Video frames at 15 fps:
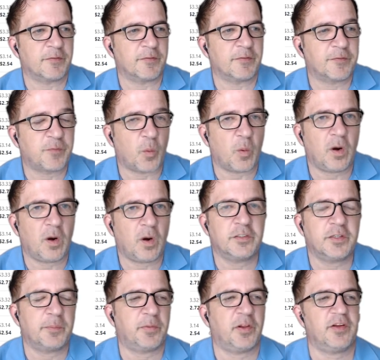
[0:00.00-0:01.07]

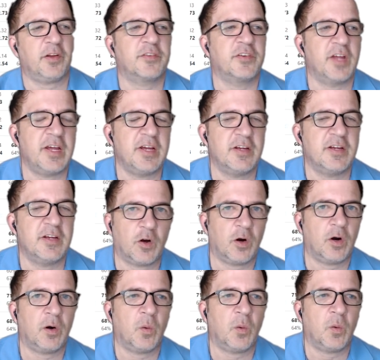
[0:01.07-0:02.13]
400 plus days to
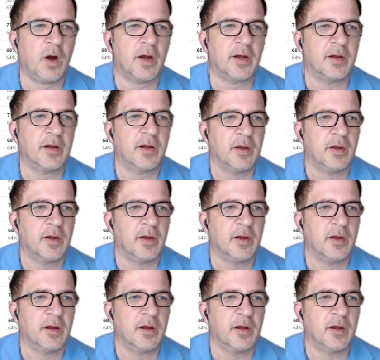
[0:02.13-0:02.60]
ROI.